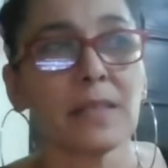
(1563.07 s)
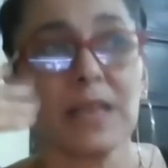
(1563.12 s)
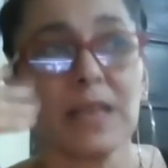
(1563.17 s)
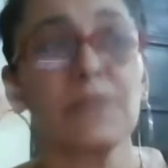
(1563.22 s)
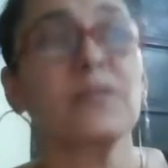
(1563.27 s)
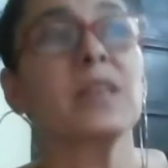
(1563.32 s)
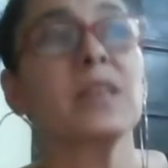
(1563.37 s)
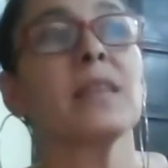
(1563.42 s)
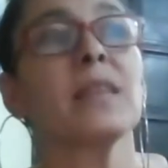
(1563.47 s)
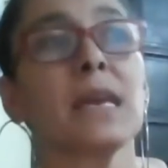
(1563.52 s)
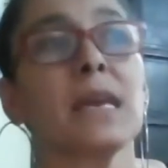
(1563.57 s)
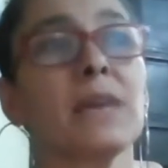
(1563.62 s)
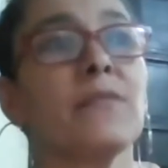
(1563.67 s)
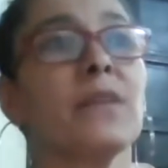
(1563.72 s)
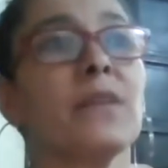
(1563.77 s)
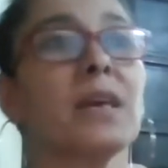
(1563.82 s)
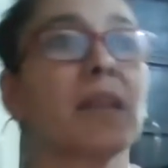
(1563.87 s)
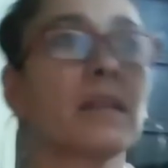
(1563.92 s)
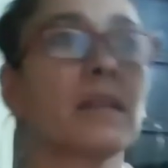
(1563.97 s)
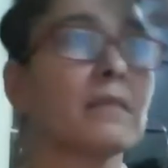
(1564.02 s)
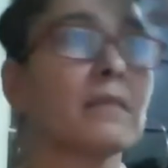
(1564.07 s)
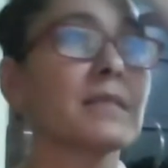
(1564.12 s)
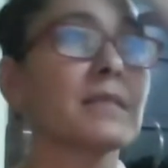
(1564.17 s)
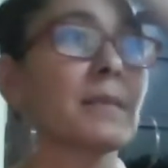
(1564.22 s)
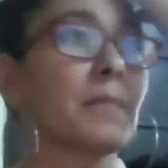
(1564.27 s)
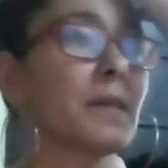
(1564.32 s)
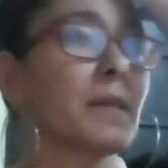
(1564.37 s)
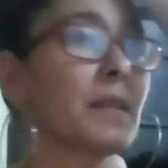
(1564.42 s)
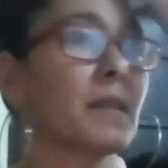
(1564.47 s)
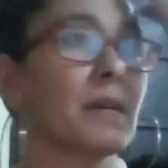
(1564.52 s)
Even
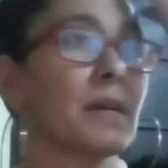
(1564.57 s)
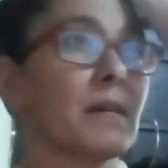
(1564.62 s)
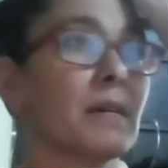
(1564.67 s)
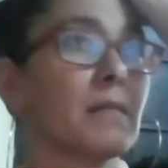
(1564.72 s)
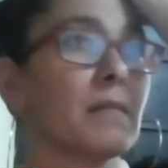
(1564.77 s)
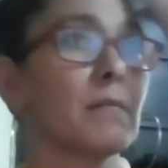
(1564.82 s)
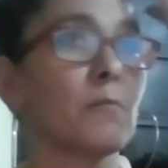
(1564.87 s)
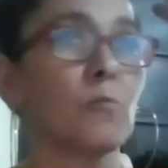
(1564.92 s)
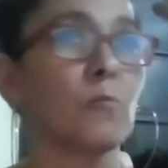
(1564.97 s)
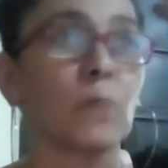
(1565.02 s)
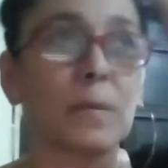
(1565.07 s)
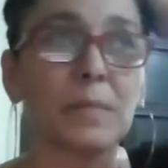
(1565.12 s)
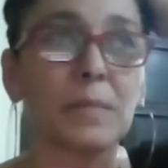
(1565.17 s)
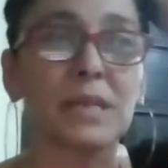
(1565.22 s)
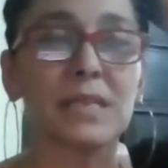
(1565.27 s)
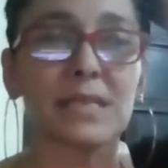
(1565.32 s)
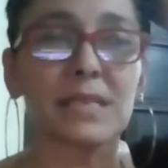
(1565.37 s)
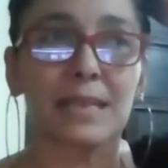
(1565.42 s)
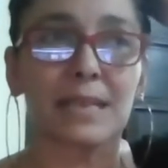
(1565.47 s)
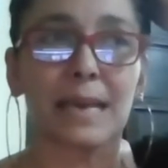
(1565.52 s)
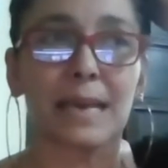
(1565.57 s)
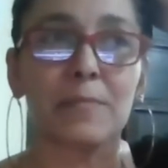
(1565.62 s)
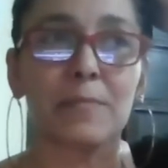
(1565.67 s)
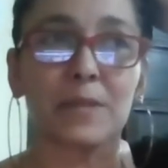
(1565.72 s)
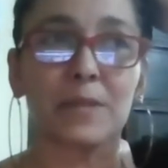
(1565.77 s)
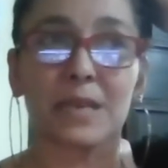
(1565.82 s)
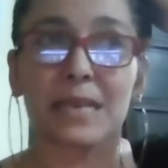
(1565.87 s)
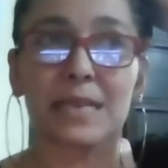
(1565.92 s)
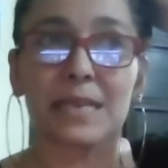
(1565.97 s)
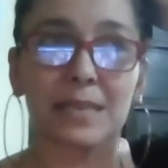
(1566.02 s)
some of the women
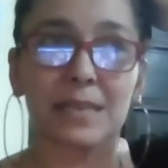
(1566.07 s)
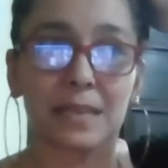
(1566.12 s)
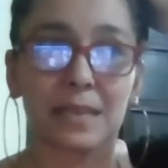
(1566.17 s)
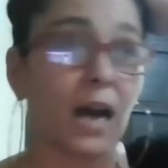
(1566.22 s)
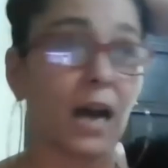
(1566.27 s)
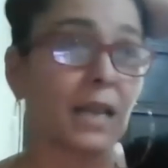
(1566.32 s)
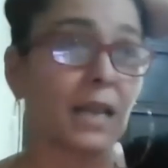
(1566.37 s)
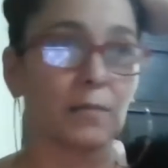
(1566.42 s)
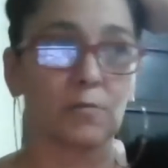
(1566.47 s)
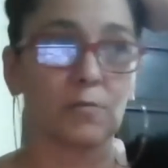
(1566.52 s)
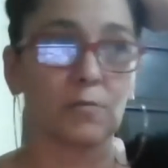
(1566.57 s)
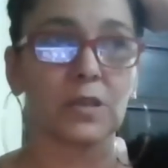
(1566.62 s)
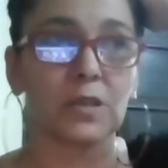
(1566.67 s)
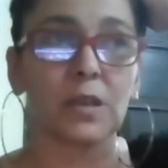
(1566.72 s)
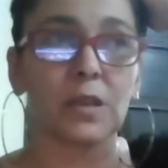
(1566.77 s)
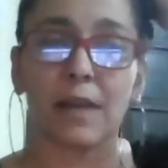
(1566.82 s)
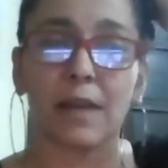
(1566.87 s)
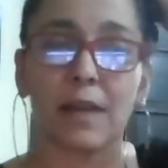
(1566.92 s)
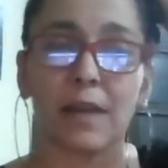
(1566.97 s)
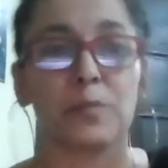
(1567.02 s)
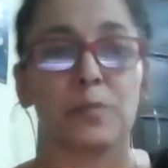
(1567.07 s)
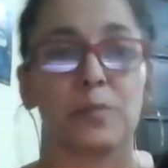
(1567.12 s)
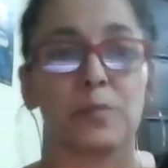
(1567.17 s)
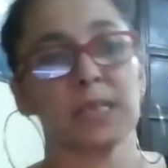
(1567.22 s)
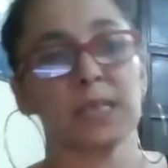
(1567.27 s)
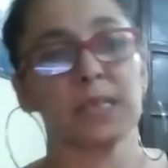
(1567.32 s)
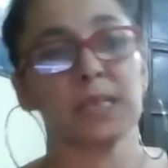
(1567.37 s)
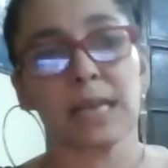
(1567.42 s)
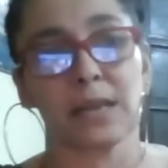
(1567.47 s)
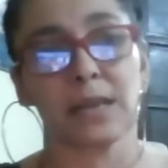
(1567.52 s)
celebrities in Hollywood have put
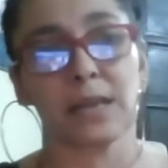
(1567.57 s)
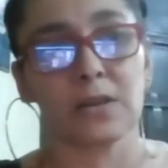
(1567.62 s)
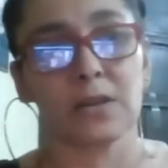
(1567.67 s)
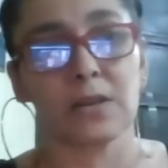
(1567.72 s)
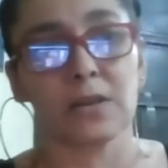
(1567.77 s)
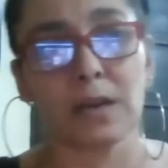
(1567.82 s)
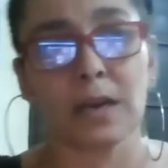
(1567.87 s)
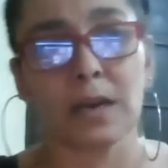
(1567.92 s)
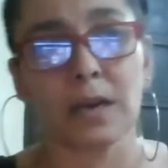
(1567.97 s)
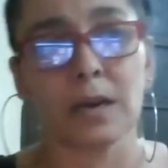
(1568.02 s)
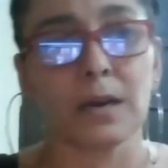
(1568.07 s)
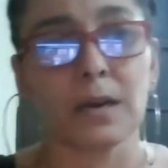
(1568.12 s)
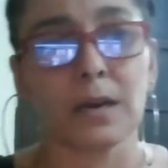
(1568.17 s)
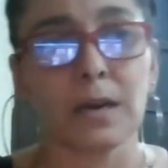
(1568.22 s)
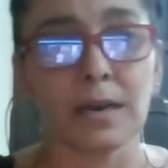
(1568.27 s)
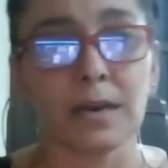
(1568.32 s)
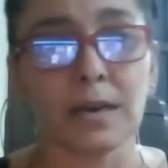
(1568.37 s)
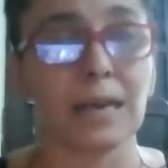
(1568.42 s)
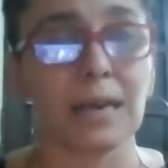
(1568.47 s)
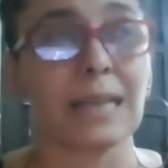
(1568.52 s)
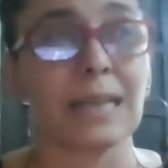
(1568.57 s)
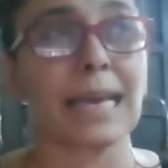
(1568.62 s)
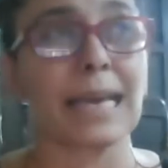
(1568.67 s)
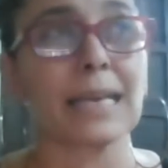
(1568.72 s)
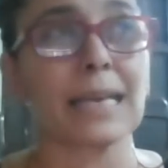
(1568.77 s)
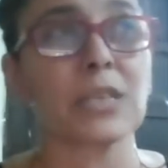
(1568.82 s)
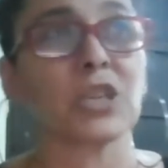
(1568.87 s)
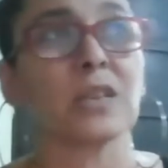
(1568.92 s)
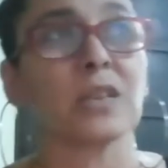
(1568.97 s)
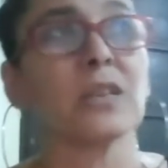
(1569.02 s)
together a
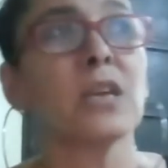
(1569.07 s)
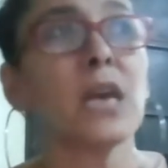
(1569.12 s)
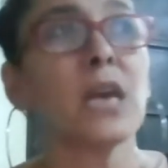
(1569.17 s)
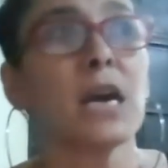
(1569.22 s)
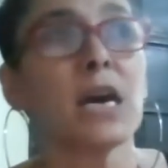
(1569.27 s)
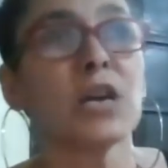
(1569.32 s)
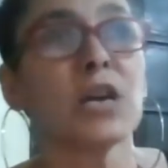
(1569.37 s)
collection